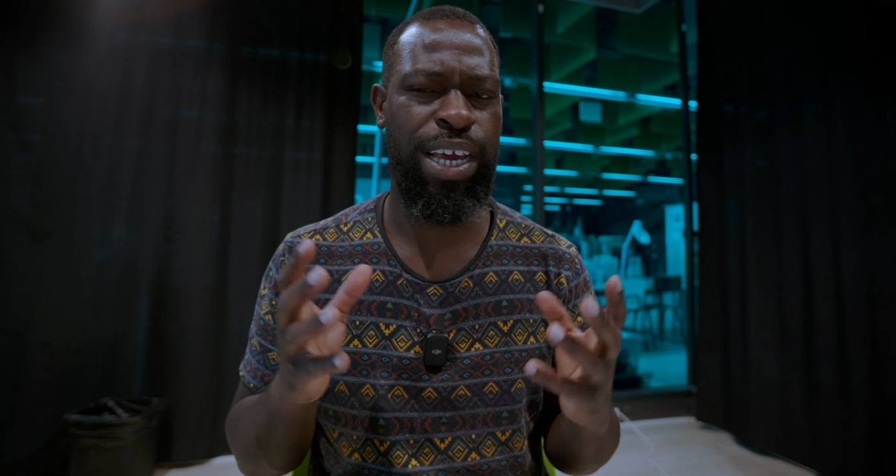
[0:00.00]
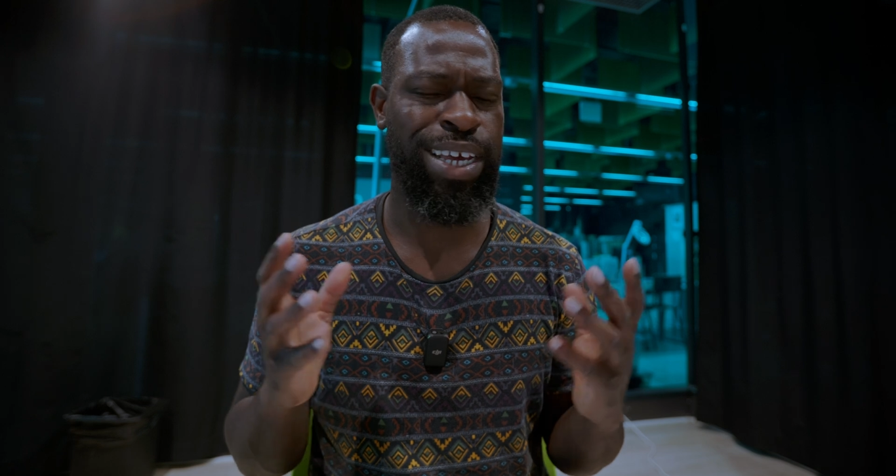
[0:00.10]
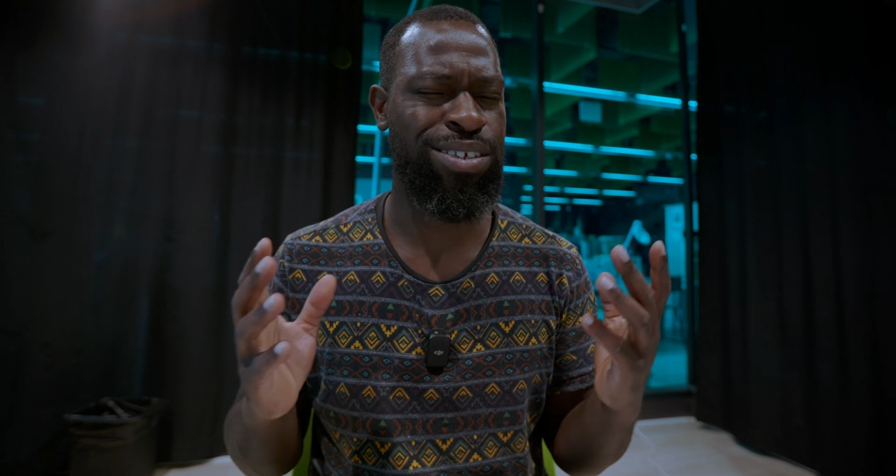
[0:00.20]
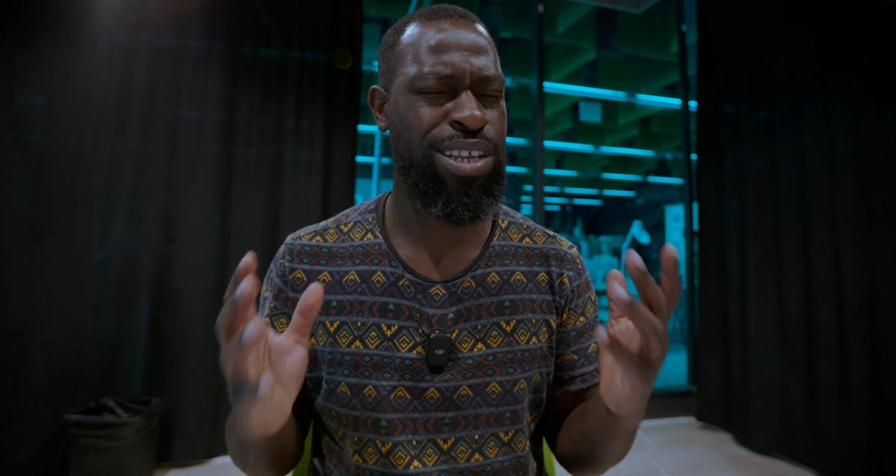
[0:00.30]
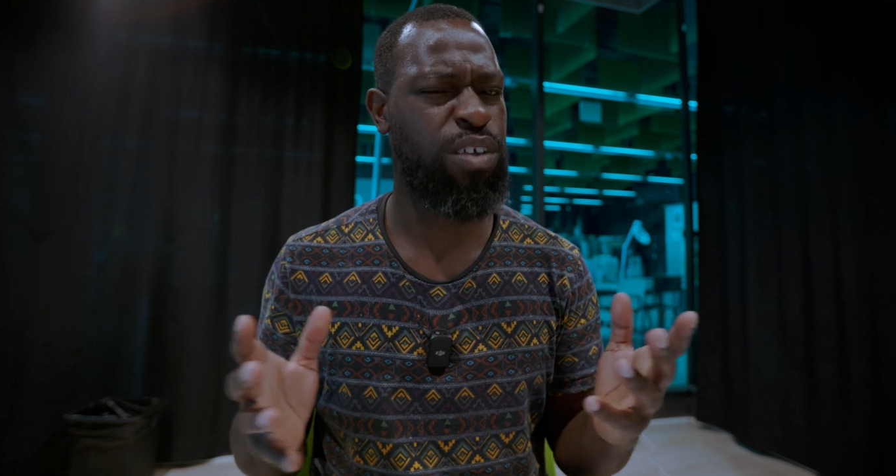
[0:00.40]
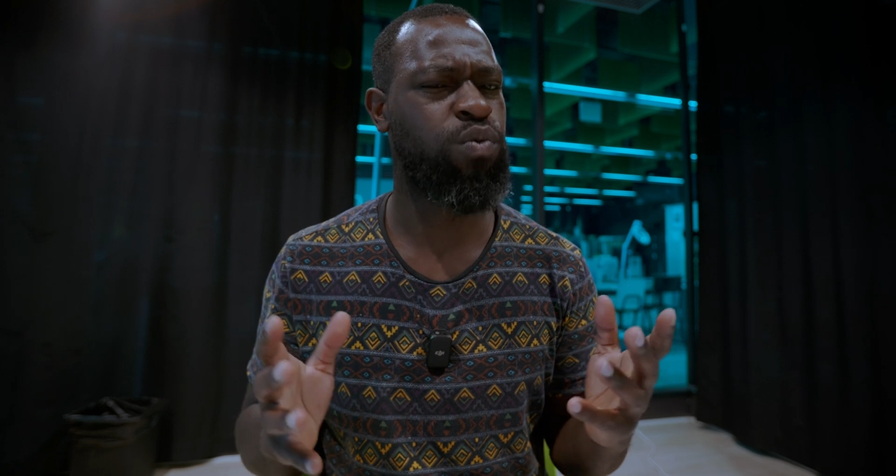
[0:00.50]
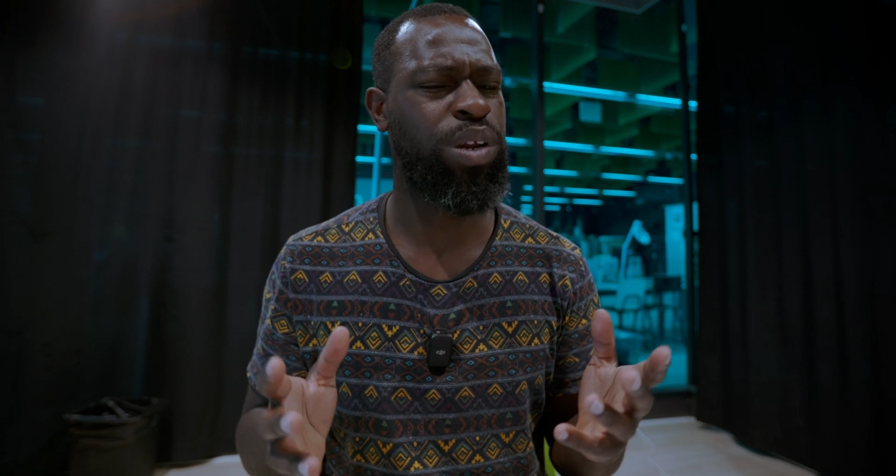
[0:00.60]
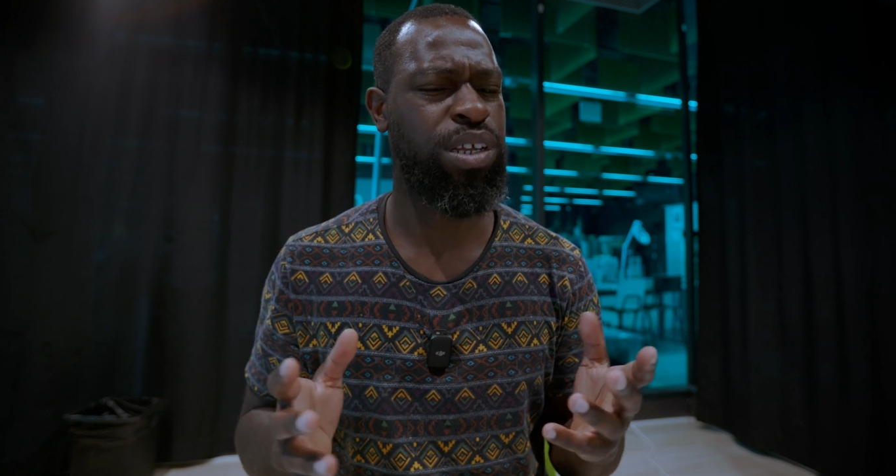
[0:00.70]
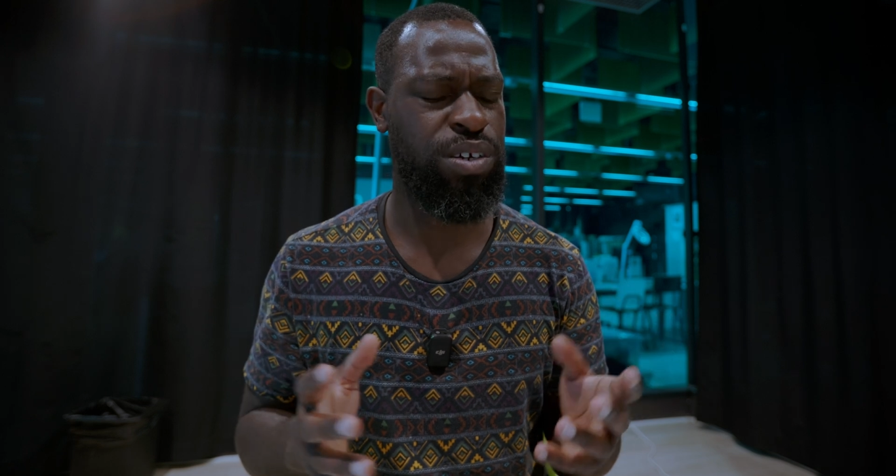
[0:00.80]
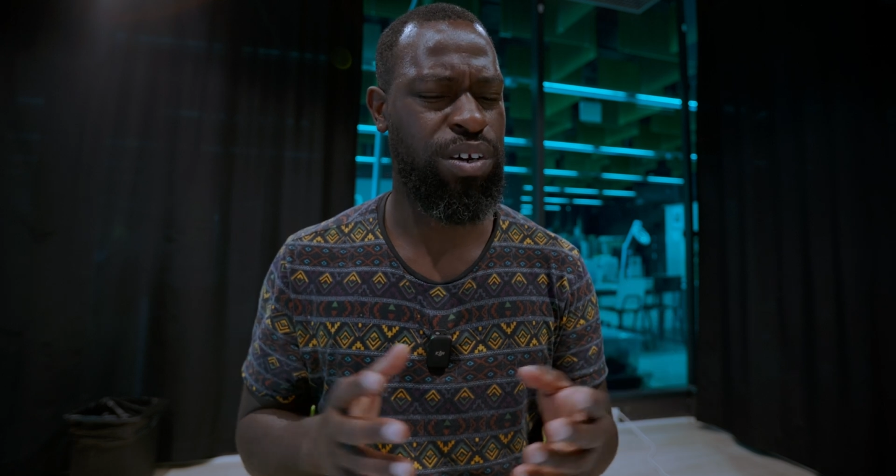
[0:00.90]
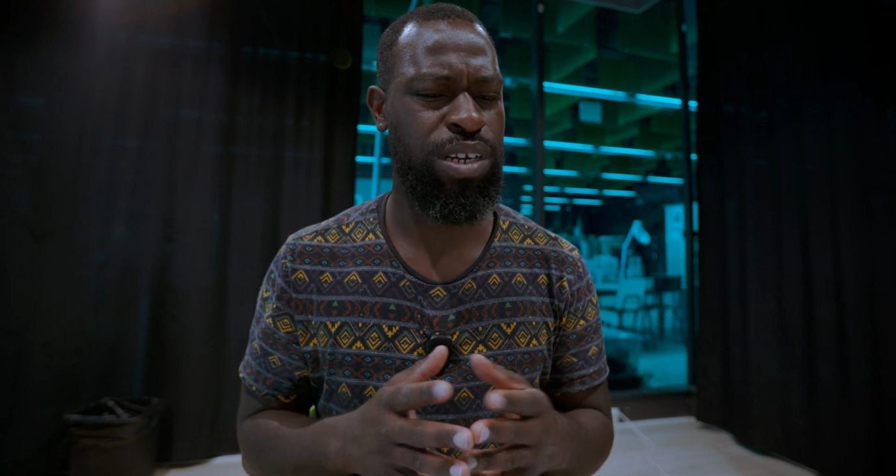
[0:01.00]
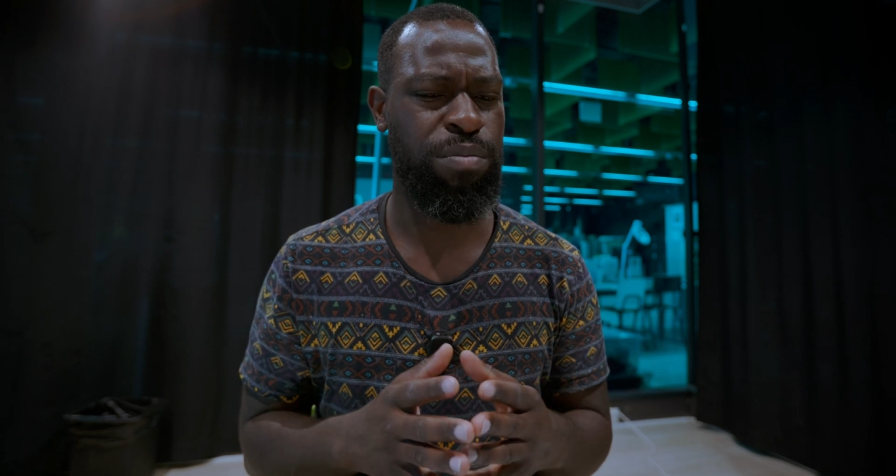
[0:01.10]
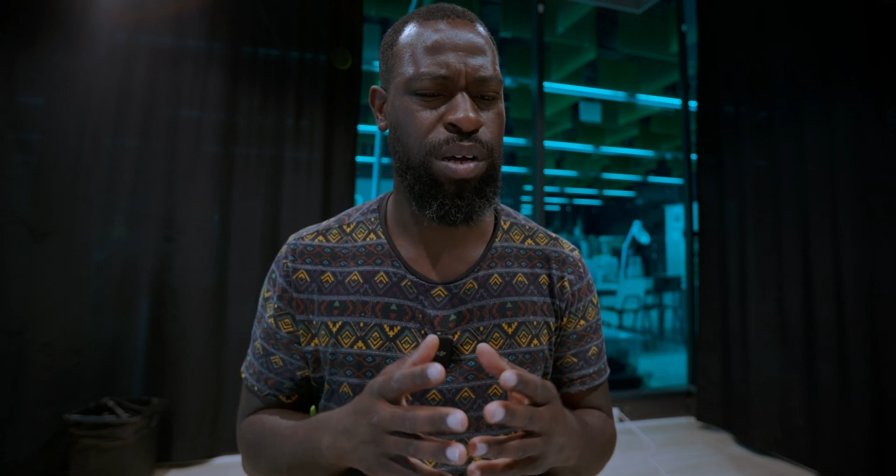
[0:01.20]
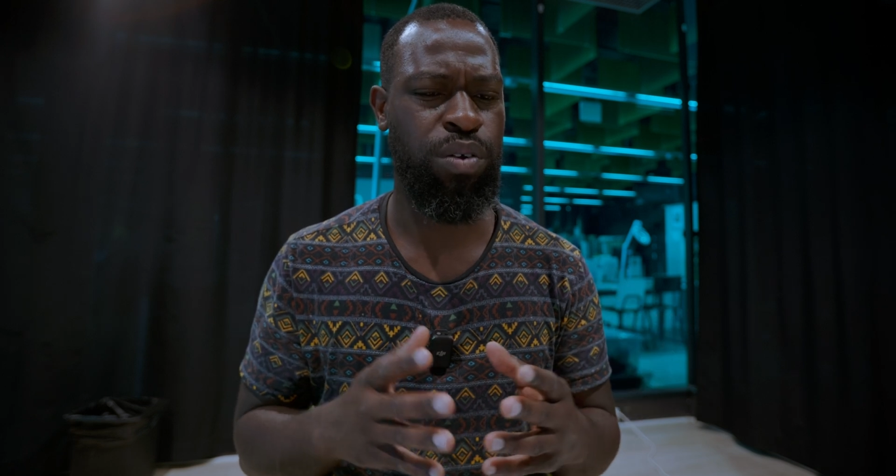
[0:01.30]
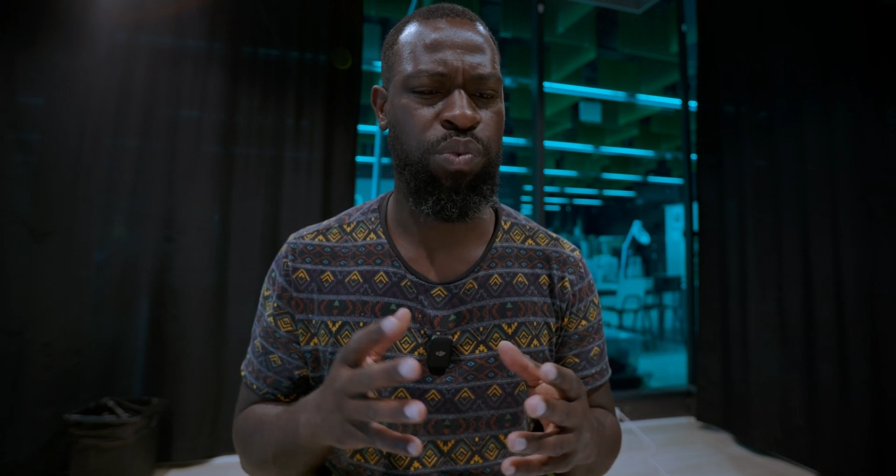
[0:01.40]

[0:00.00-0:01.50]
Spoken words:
is not really talking about,